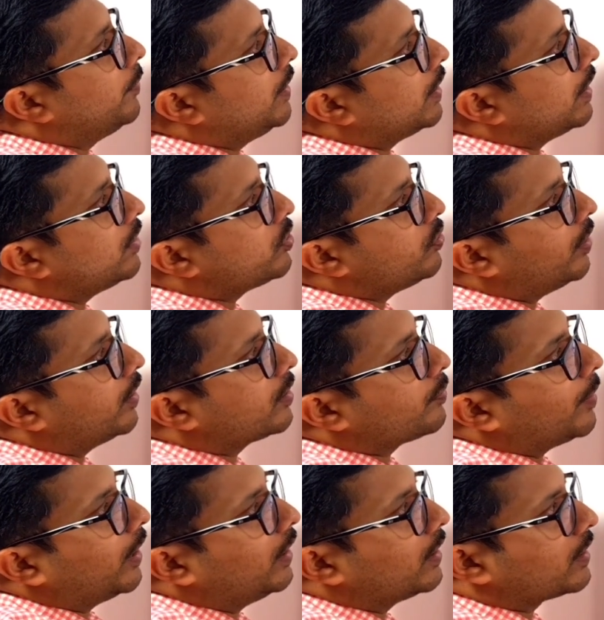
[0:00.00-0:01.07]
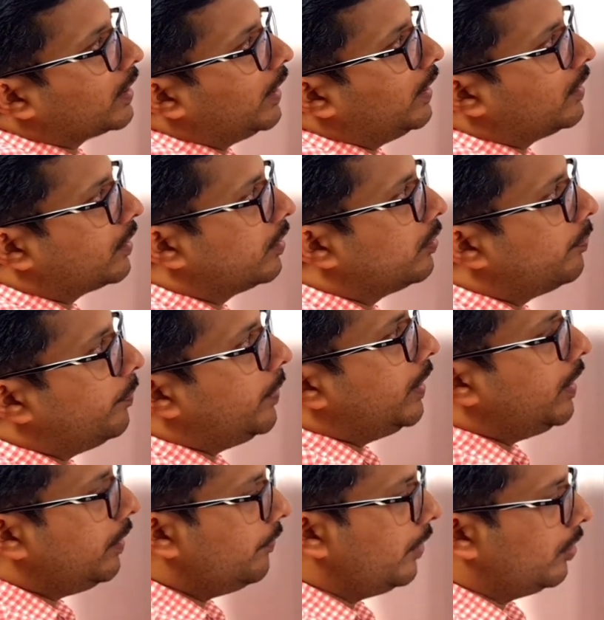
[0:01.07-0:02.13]
b raised to x minus 8.
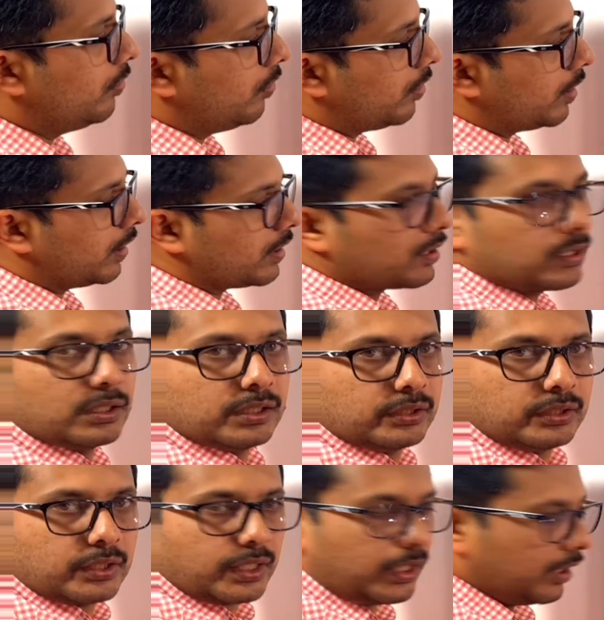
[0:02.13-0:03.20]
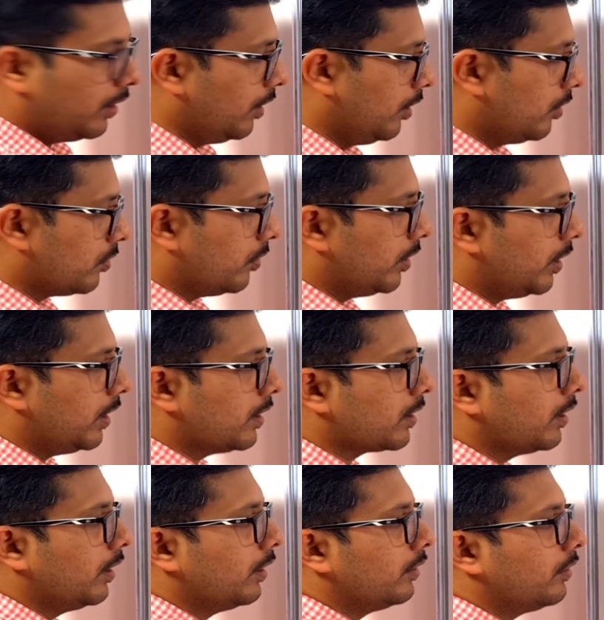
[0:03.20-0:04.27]
B we got as 3. So it
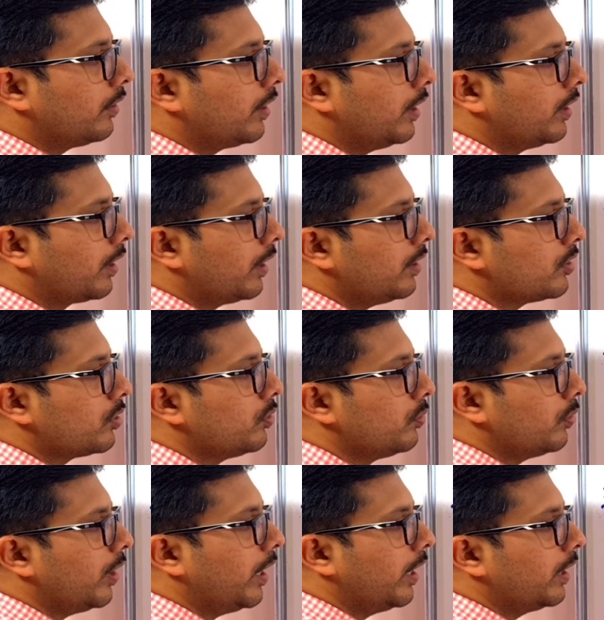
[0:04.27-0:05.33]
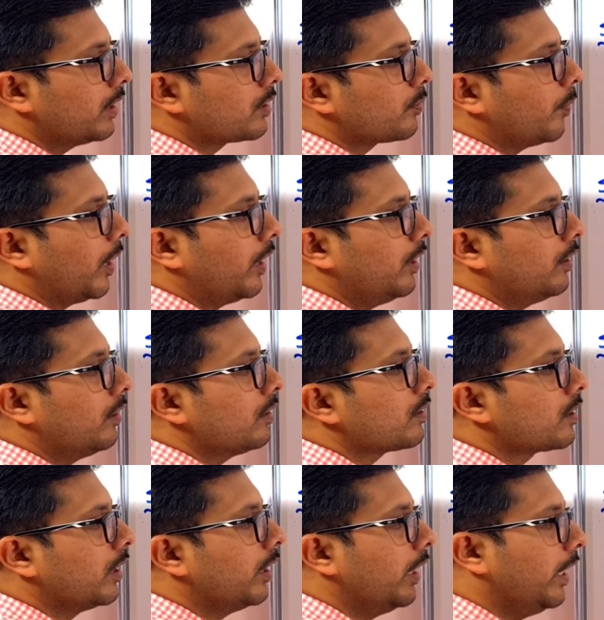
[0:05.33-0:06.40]
is 3 raised to x
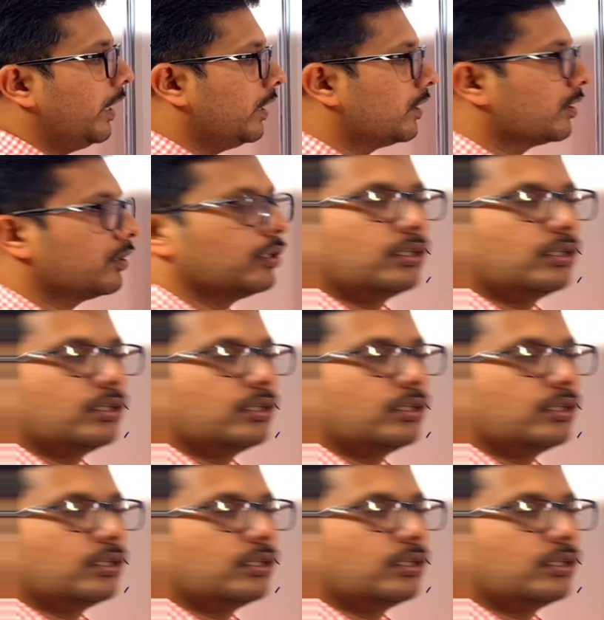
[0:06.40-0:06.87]
minus 8.